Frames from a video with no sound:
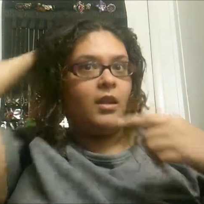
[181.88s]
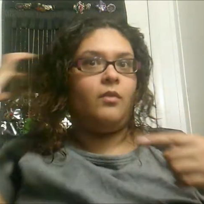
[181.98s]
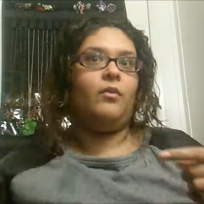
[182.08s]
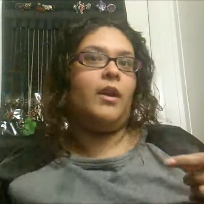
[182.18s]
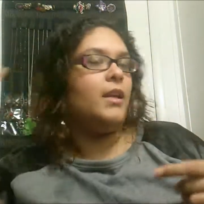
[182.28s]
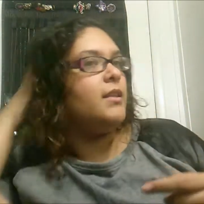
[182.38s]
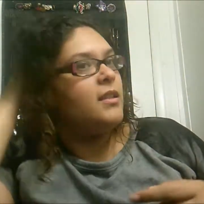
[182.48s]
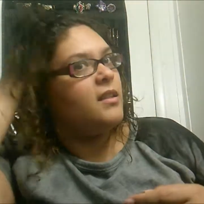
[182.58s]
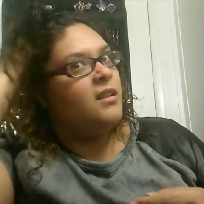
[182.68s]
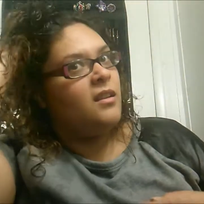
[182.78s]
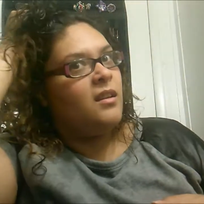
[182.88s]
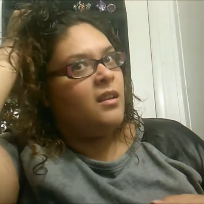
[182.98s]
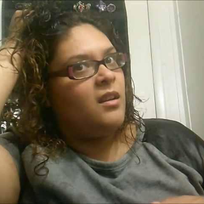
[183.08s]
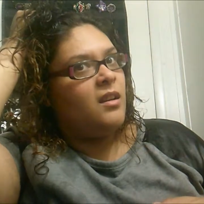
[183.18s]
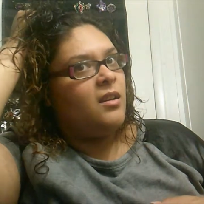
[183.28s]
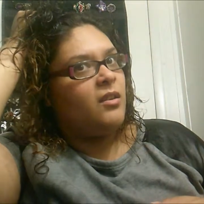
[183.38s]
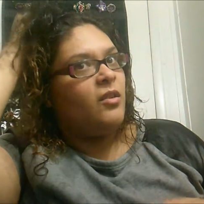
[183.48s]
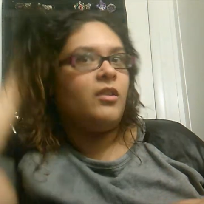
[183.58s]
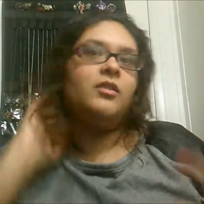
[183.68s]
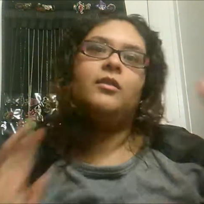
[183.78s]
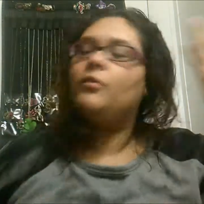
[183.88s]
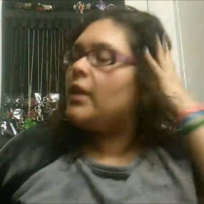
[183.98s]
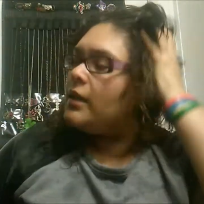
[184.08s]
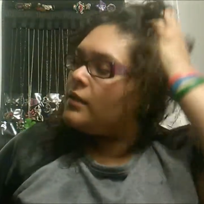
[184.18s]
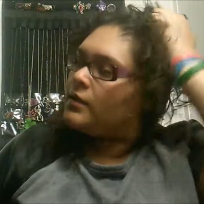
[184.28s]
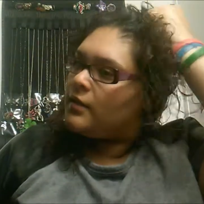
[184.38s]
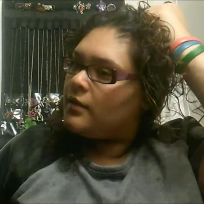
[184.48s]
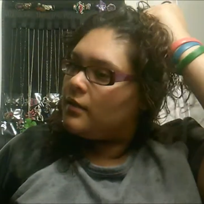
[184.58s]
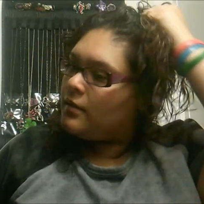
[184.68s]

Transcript: it and wait, crunch it and wait.